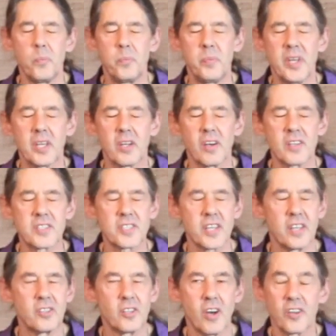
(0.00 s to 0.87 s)

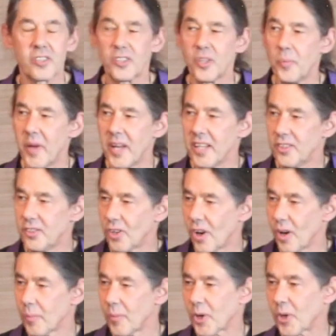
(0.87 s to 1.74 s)
I talk to many
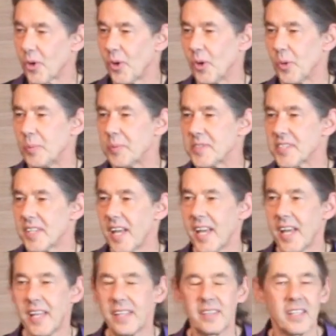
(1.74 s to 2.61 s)
Dharma groups,
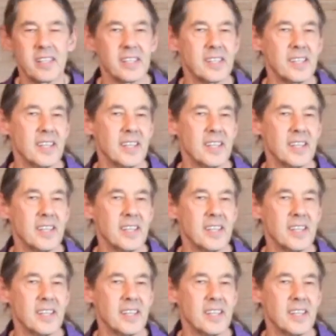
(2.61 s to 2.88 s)
and